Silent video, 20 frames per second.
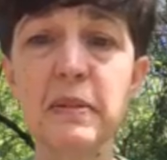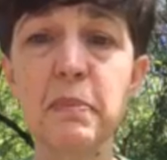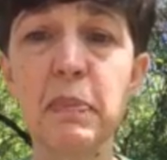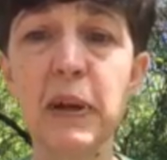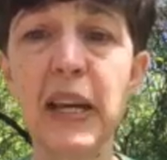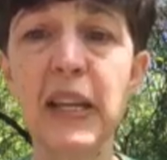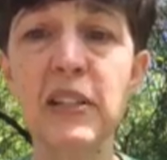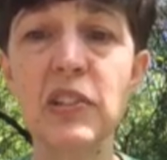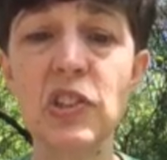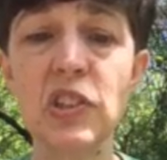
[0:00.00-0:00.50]
some
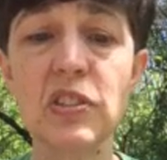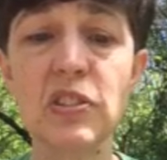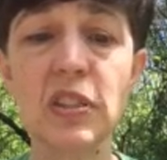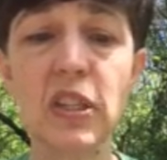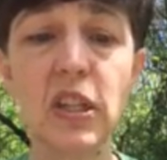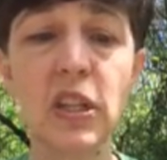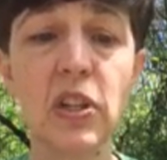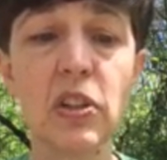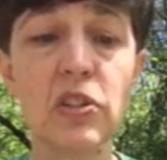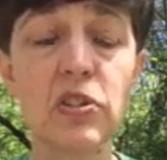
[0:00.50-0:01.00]
pages.
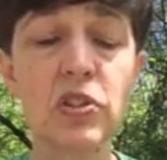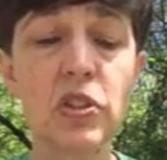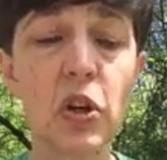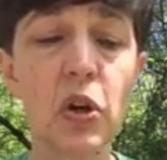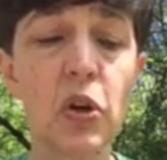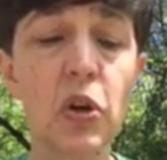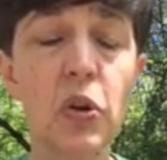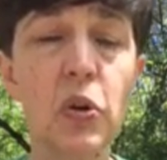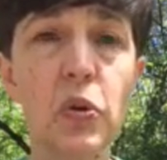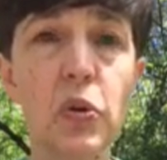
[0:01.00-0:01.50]

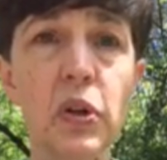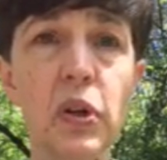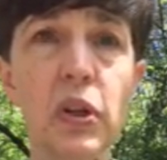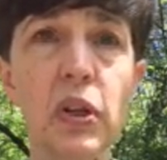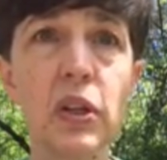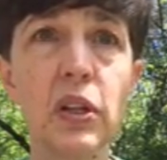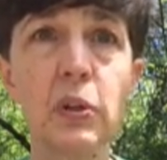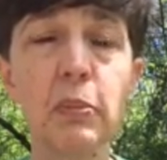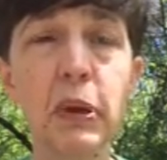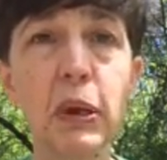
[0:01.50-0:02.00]
So
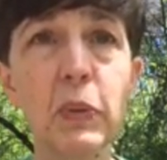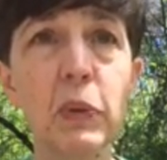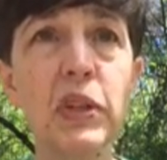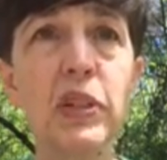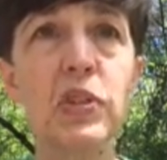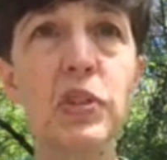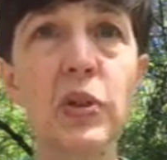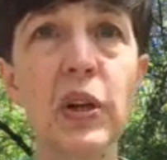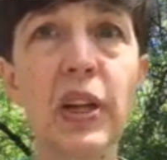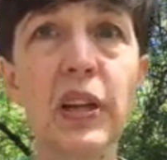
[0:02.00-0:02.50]
you might want
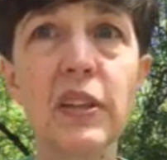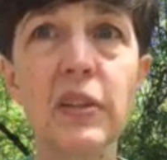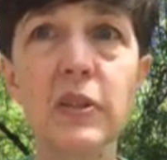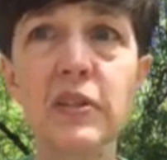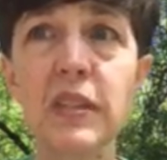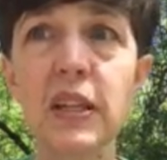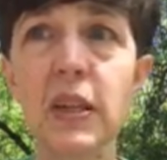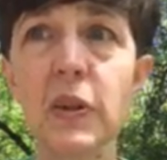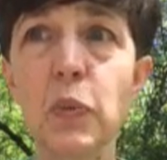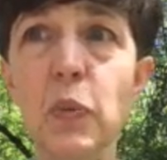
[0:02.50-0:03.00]
to try
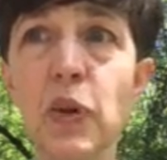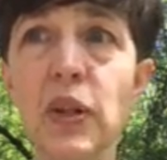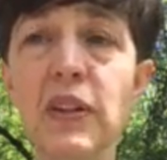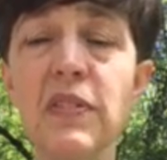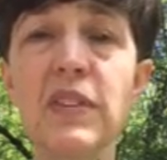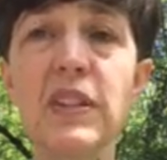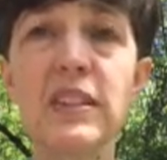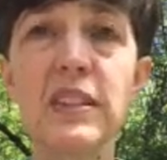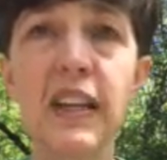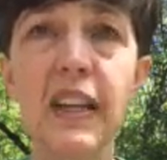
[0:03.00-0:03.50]
using one
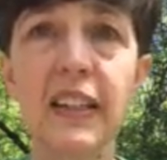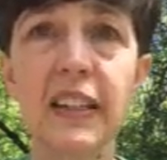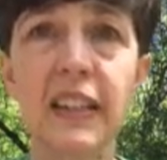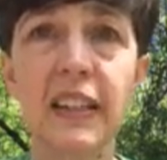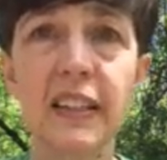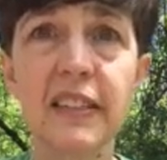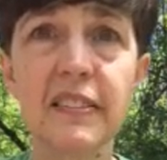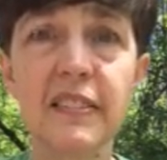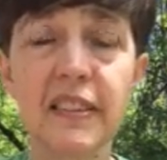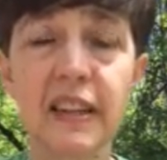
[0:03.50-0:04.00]
of the
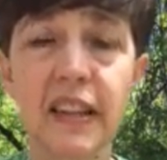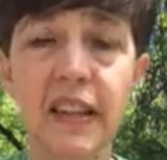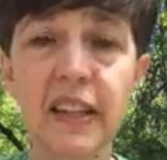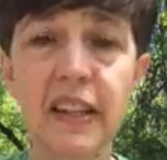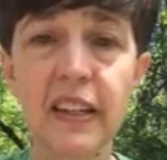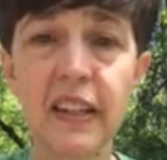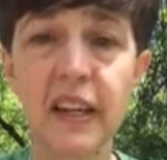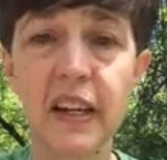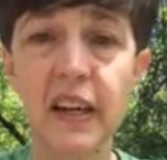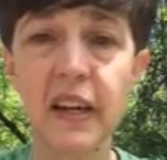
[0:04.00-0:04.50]
techniques that
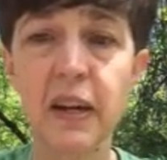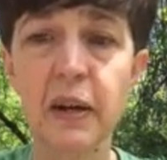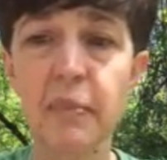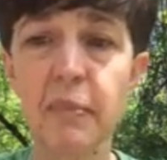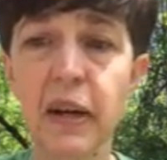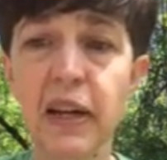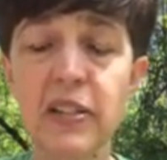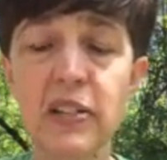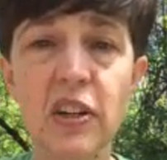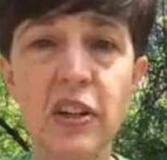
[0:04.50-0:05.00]

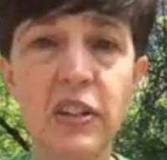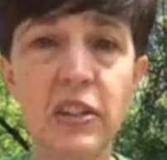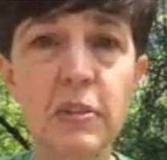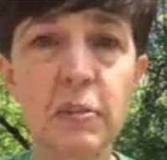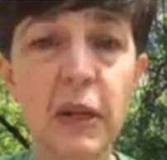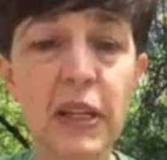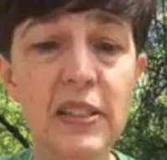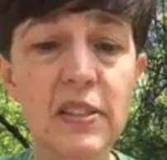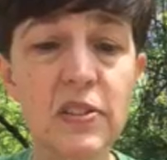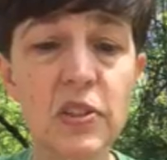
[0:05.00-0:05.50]
I talk to
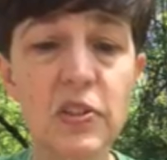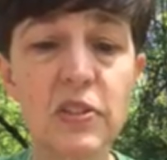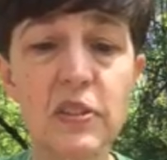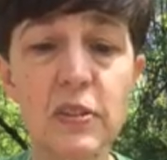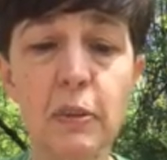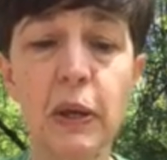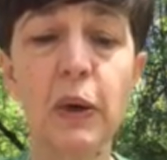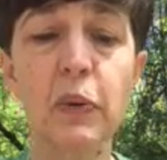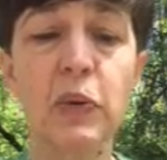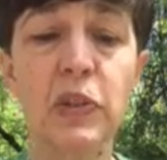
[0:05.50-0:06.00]
my students
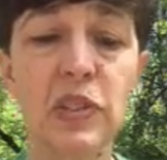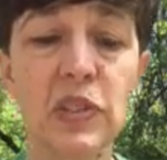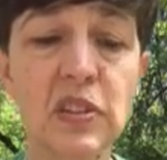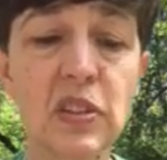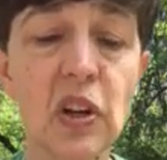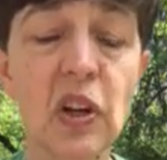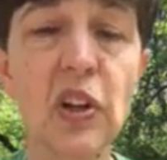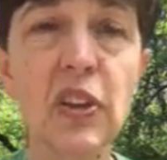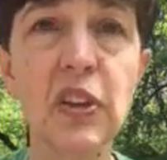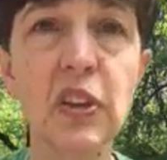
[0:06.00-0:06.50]
about, which is
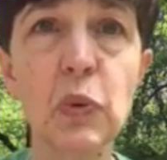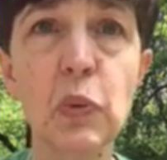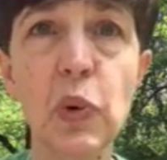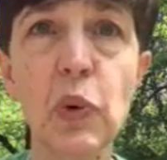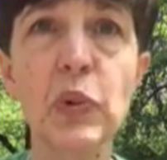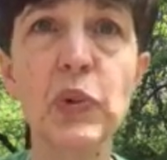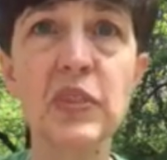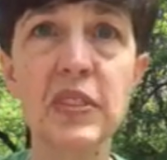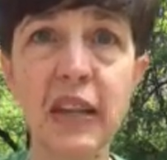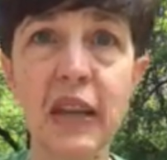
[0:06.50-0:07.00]
called the
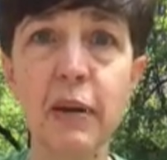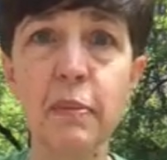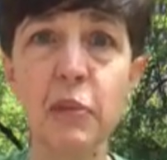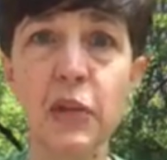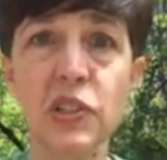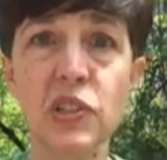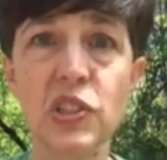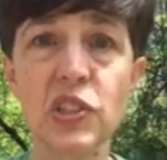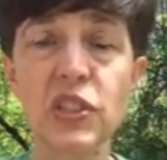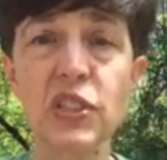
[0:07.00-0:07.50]
quote
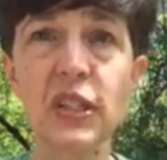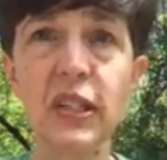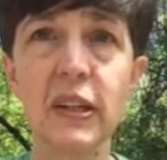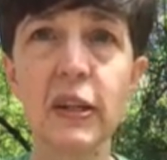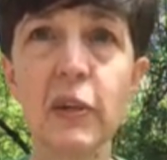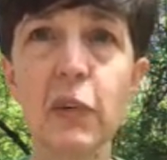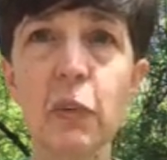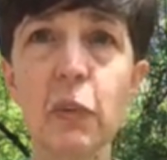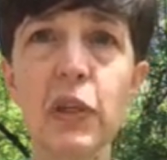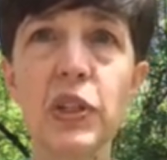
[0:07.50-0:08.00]
sandwich.
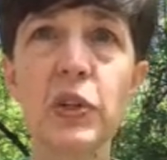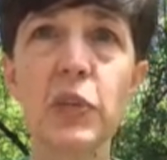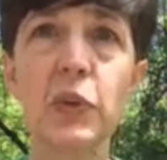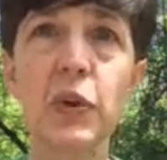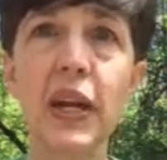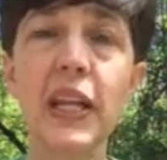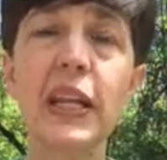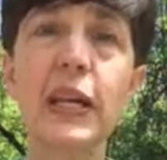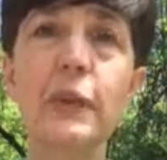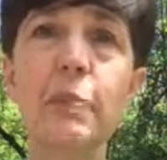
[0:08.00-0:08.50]
When you're
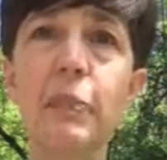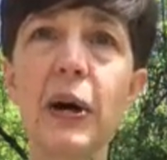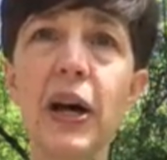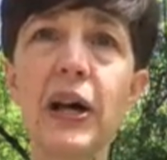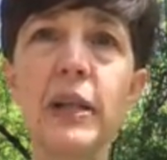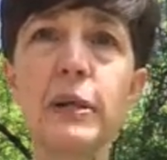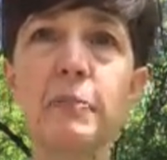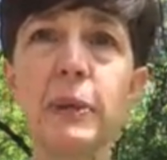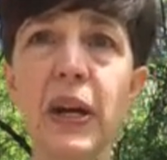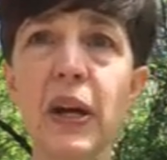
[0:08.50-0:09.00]
writing a
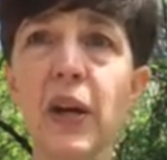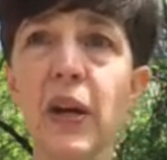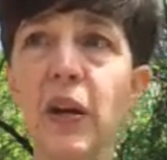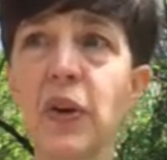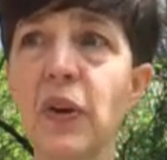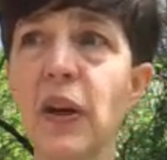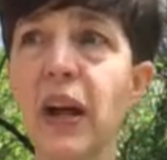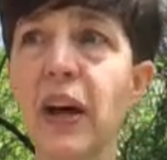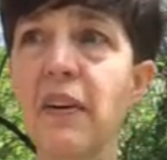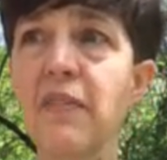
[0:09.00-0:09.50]
body
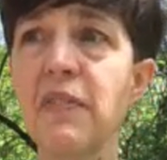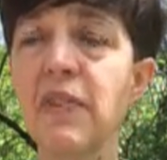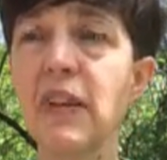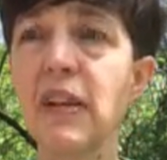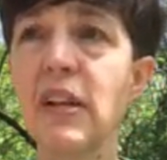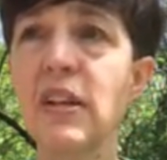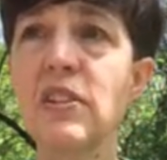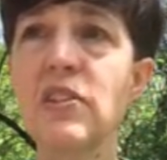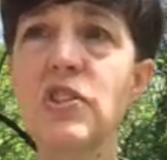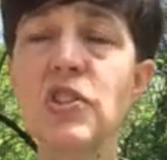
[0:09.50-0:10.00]
paragraph,
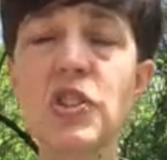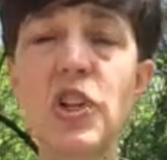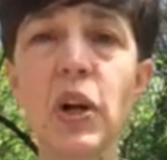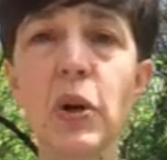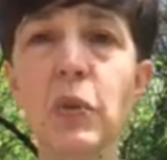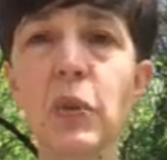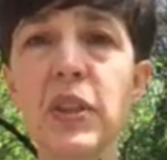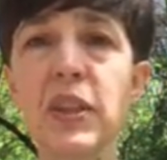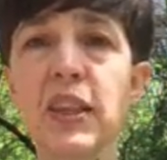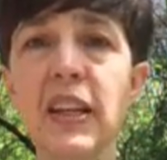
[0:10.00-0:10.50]

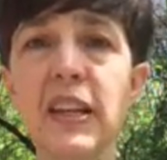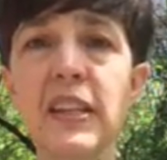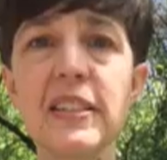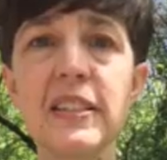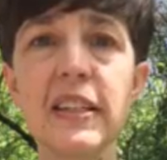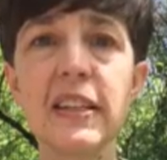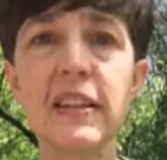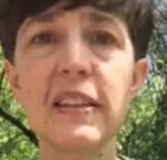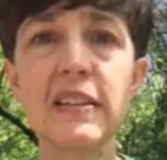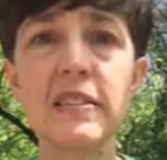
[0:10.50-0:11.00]
start with an
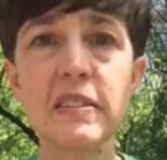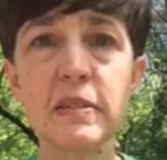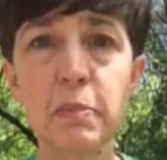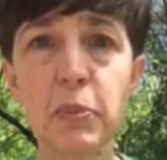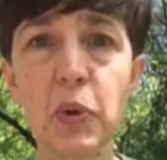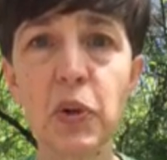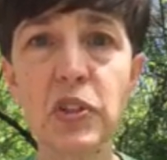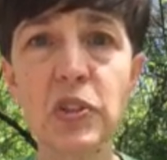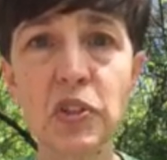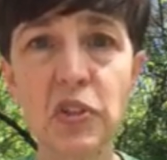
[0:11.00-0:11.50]
idea that
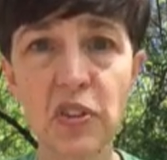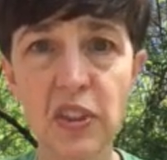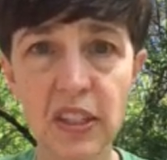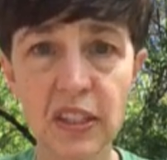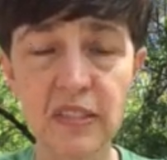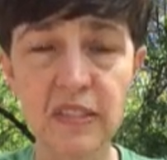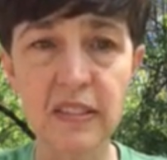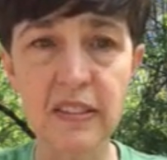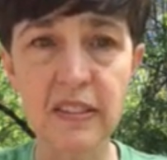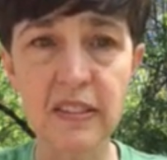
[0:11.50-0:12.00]
supports your
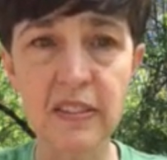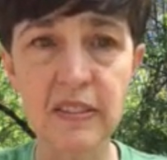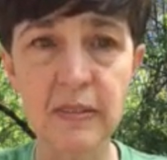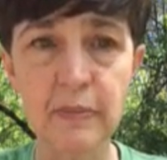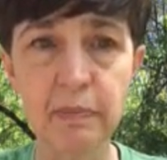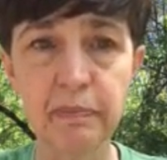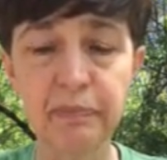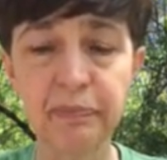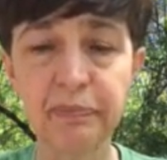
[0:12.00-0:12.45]
thesis,